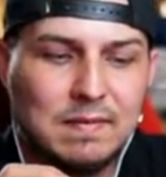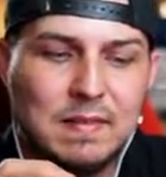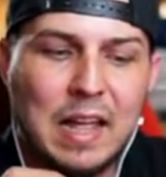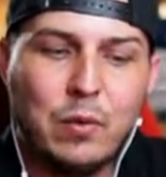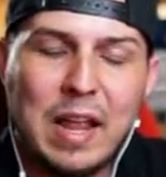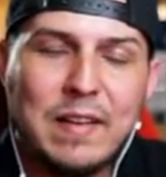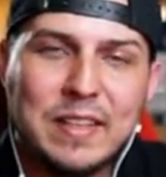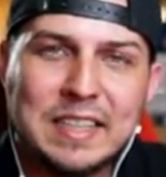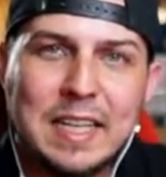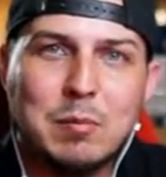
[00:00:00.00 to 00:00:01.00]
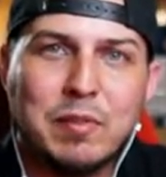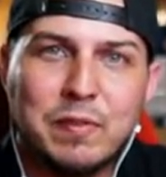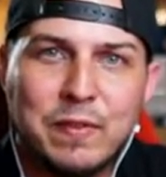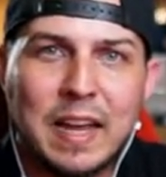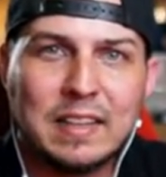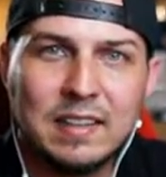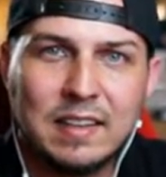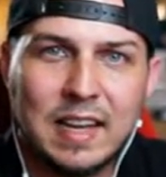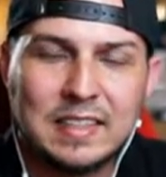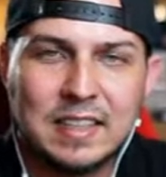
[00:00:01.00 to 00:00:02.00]
don't have the same effect
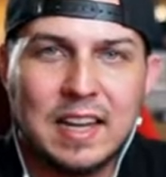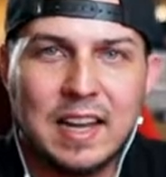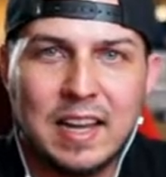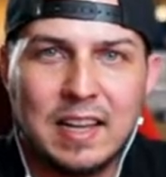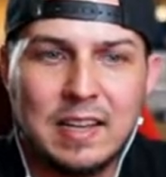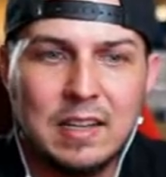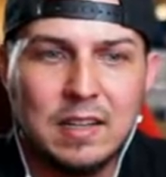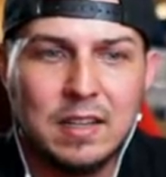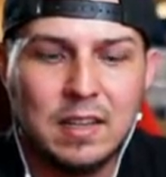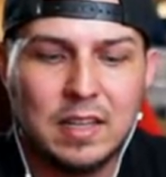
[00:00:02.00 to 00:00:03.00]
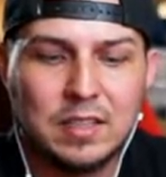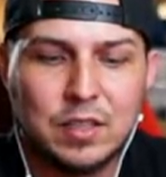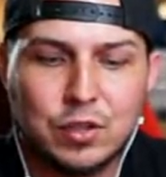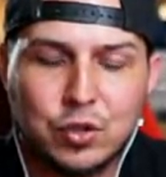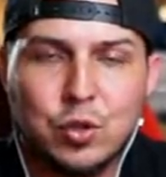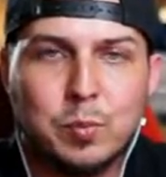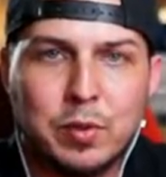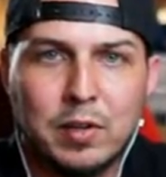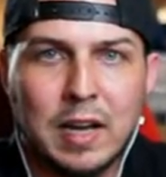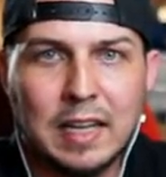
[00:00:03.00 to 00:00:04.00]
as a guy that's super
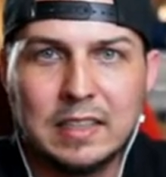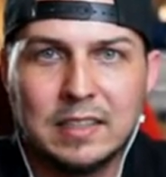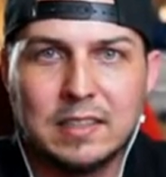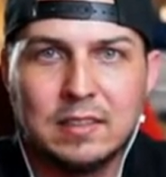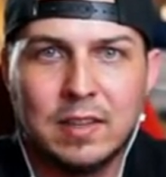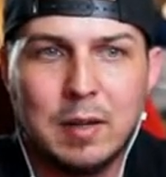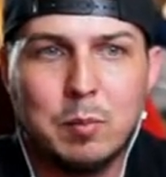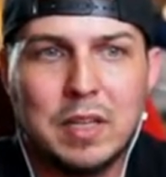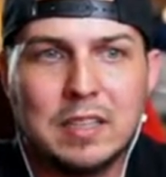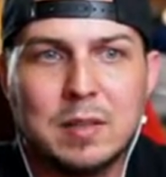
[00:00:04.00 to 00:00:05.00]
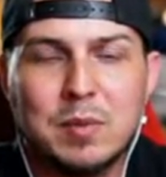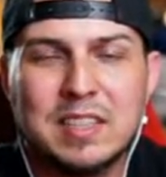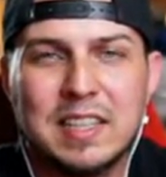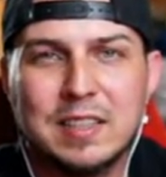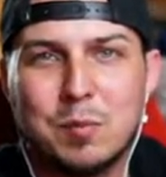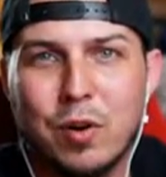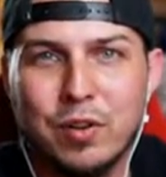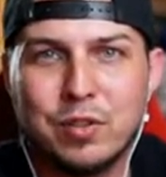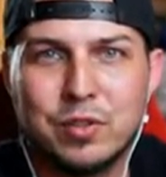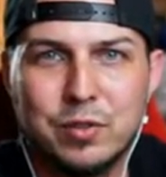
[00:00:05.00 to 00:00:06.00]
nice, right? Because I'm going to say some
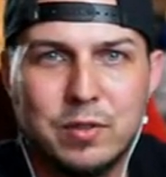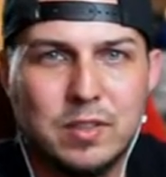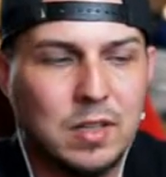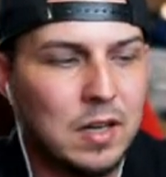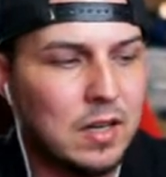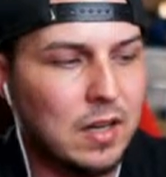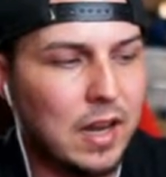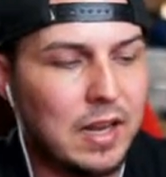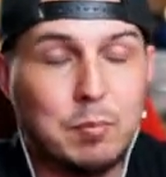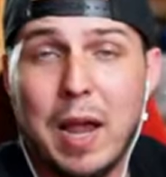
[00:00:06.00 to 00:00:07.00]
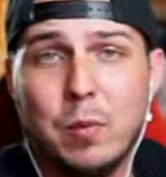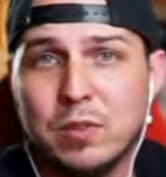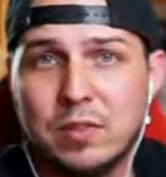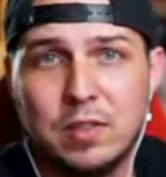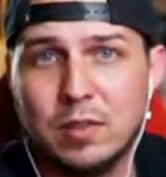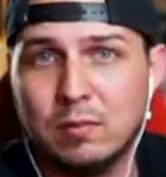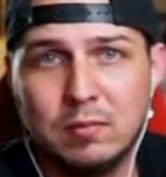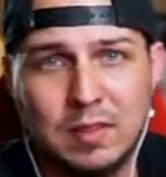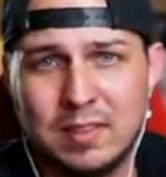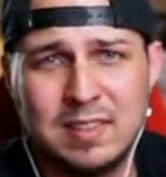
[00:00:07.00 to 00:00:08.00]
hard truths, and Pat will too.
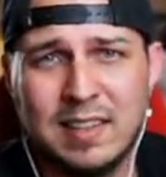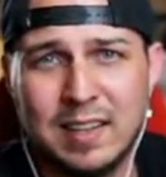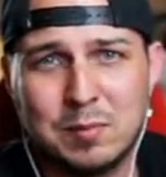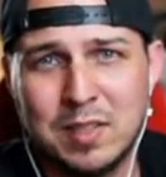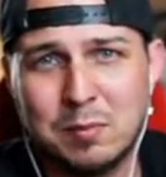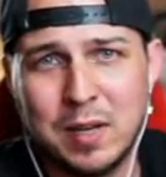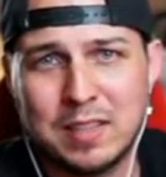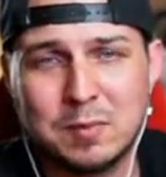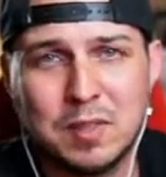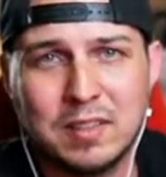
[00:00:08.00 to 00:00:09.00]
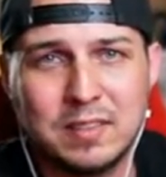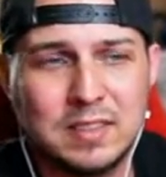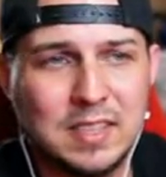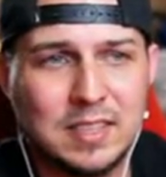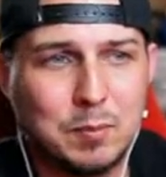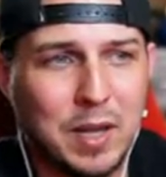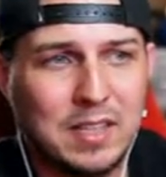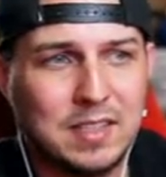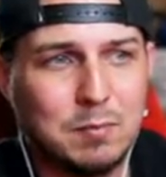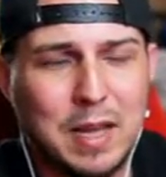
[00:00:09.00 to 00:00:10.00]
It's not like I'm saying Pat's some kind of a sissy.
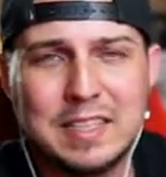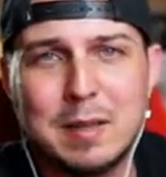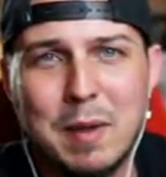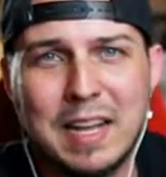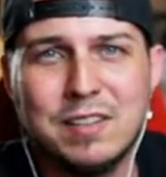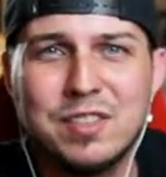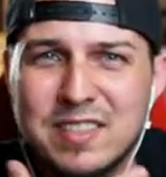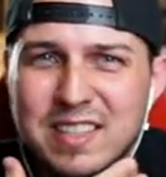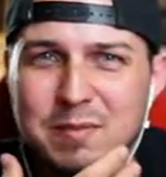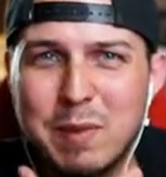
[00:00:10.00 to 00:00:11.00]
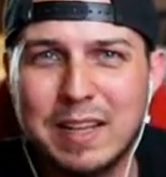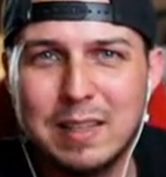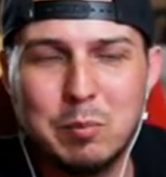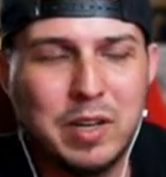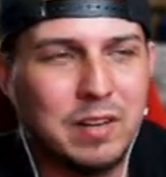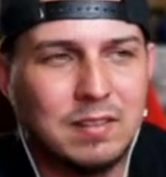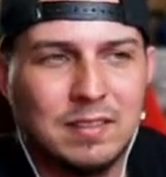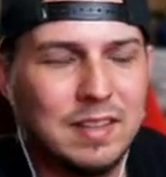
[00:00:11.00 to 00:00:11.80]
Pat's the man. You should see his manly beard.